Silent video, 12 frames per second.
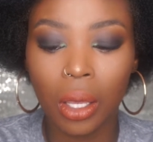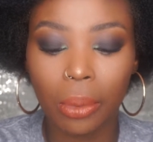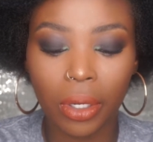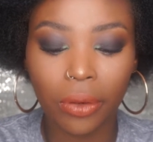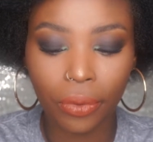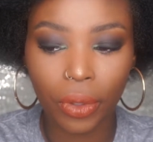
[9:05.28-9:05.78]

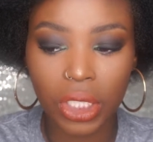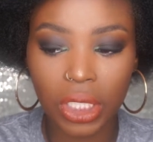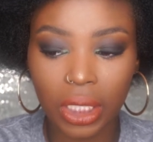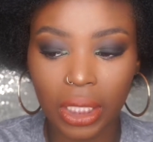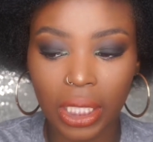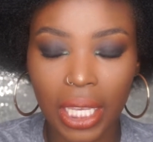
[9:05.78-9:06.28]
But
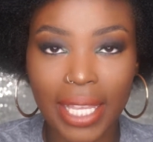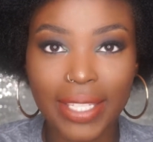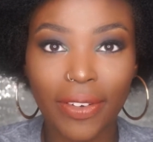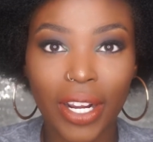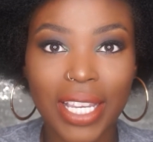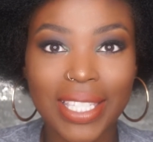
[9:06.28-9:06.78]
unfortunately, as
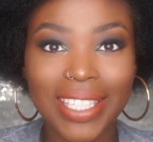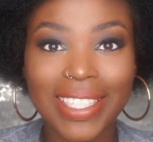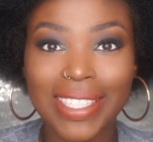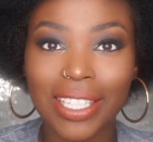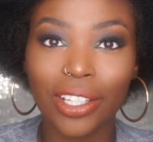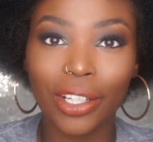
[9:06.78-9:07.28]
far as
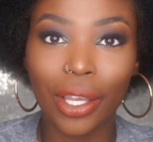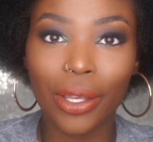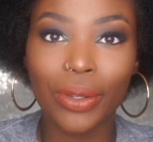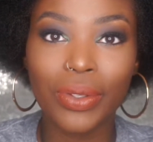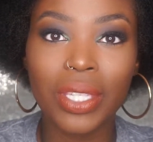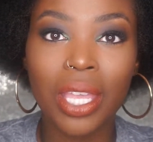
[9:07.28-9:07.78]
concealer
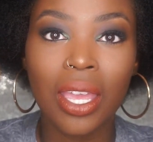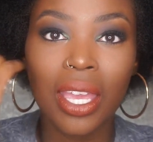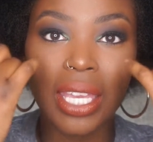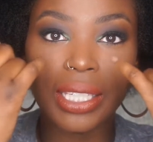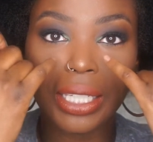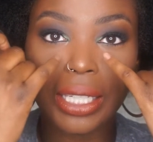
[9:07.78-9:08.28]
goes,
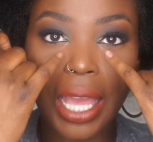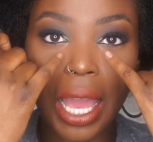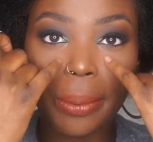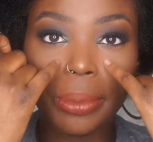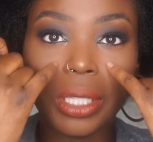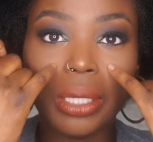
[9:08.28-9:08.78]
it did
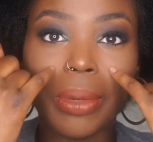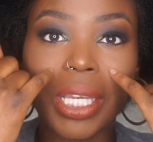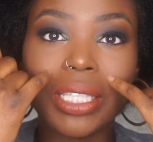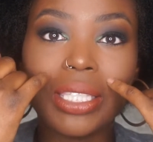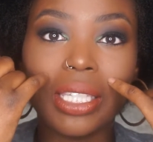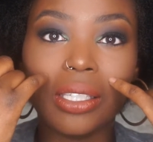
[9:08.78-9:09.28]
not blend my
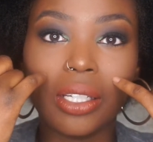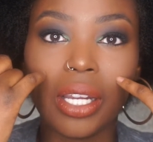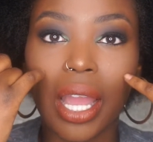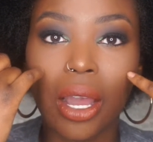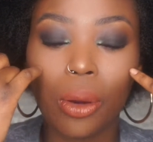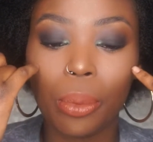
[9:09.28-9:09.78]
concealer
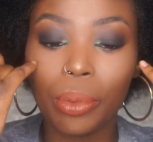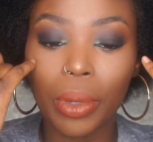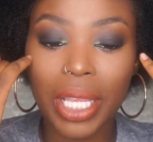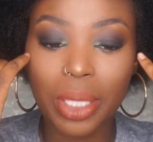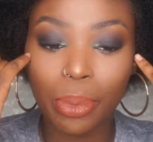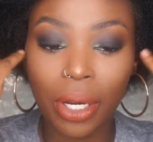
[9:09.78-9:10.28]
out
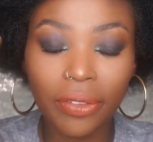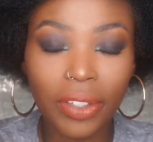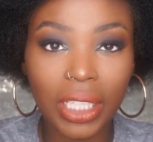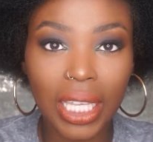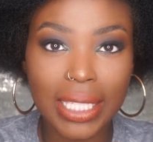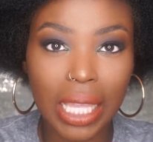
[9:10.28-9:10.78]
as
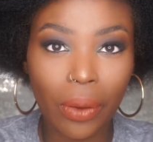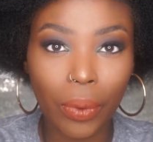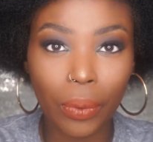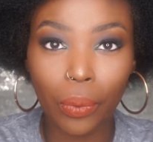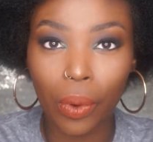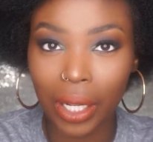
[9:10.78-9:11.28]
perfectly as I
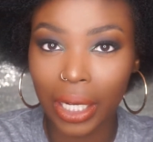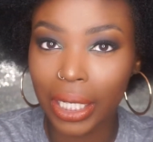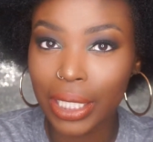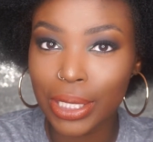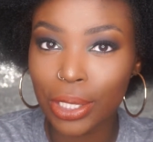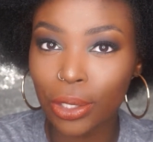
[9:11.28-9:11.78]
would wanted
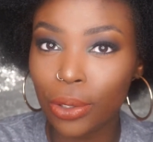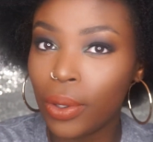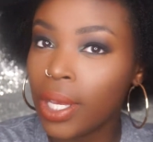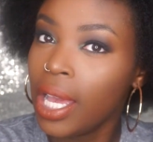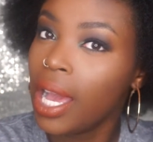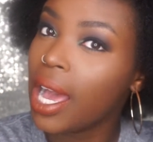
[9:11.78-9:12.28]
it to.
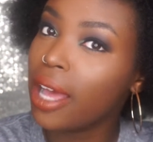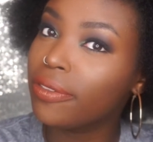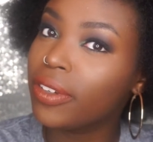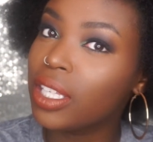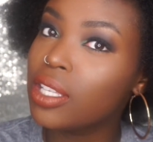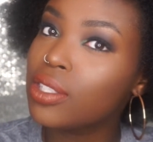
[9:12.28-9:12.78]
I
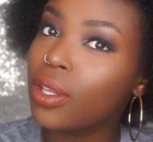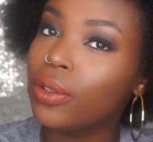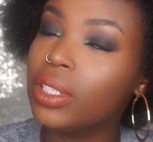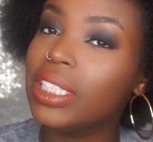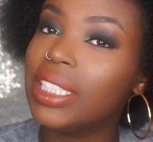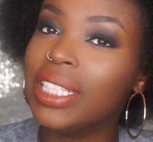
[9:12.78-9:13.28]
feel as though
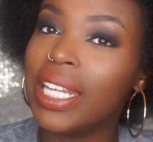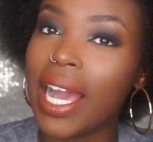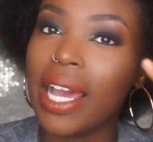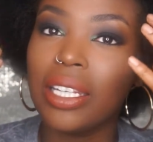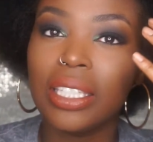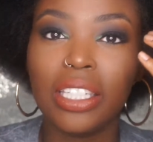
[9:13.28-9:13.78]
it did
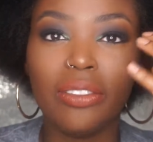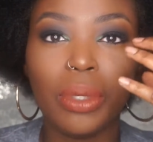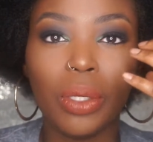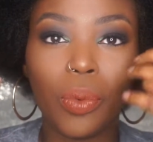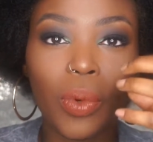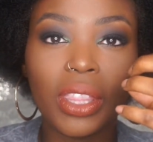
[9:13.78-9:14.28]
not leave
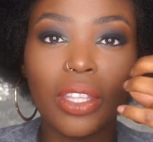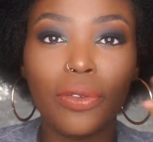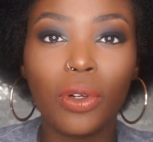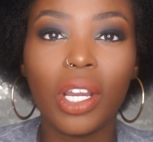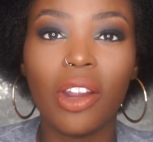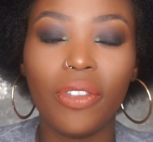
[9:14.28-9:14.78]
me with the
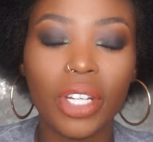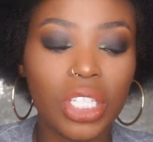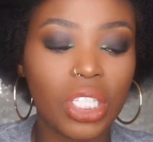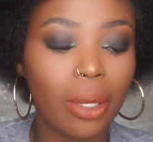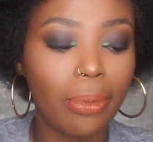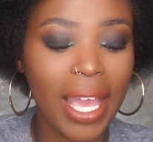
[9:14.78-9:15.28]
full
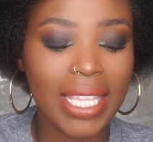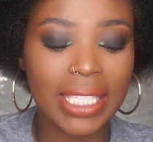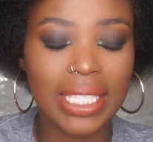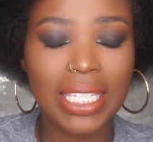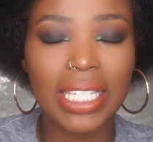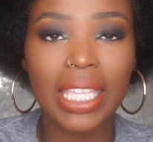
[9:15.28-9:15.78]
coverage
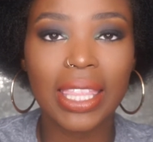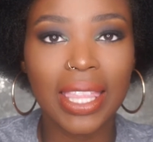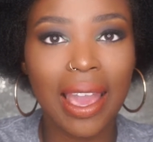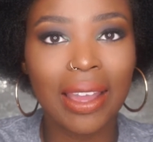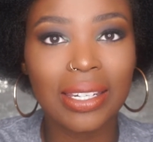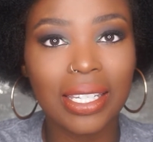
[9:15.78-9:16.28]
capacity
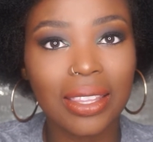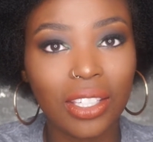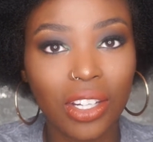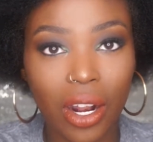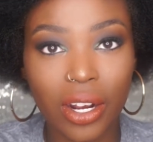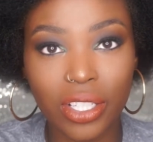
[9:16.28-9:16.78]
that the
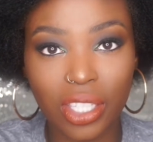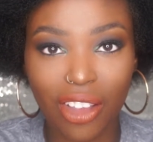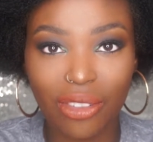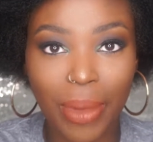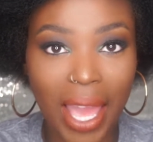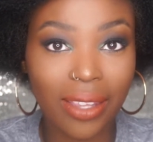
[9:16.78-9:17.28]
NARS
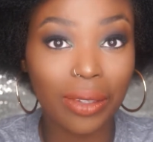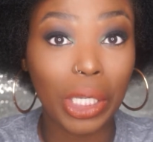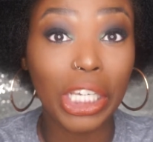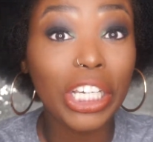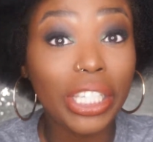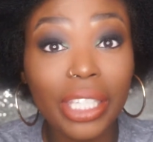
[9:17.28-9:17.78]
Soft
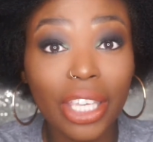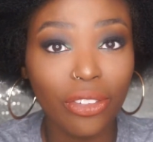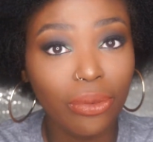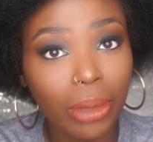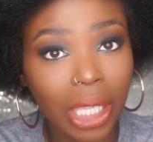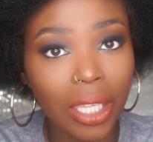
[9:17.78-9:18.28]
Matte could
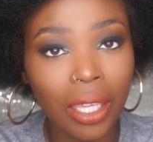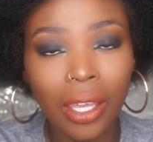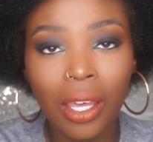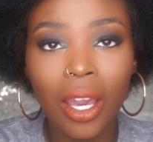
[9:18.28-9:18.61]
give me.